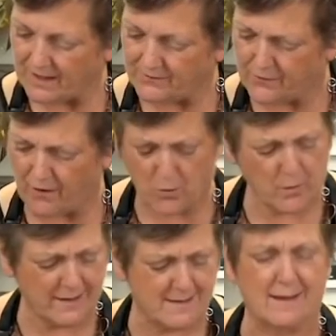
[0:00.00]
If you've ever
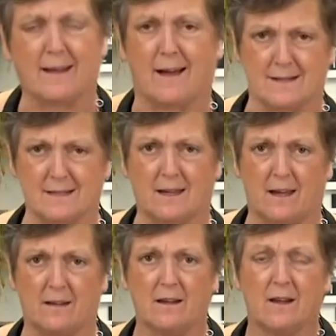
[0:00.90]
wanted to like ice
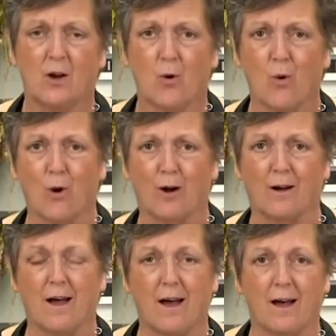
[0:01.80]
skate
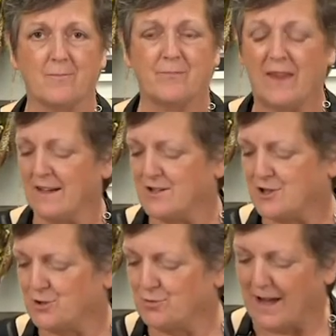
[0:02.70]
or um,
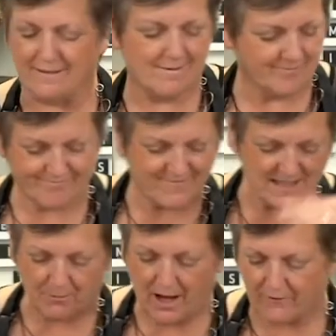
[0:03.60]
do like
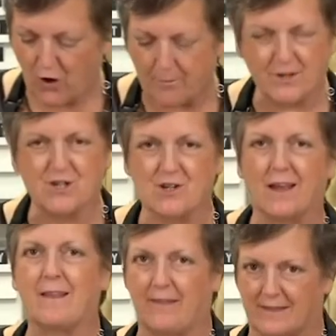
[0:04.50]
some kind of competition
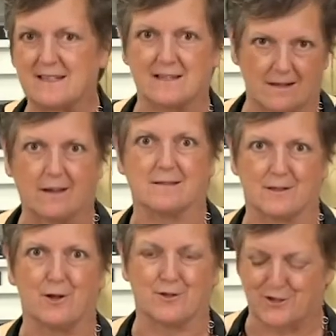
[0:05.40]
like that, this is like as
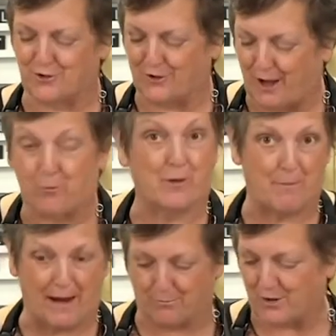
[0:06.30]
close as you'll get with a
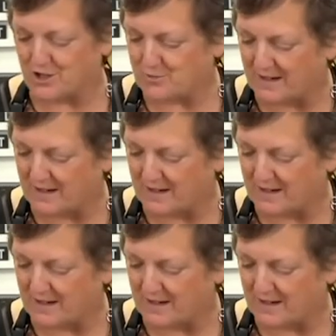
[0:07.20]
paintbrush,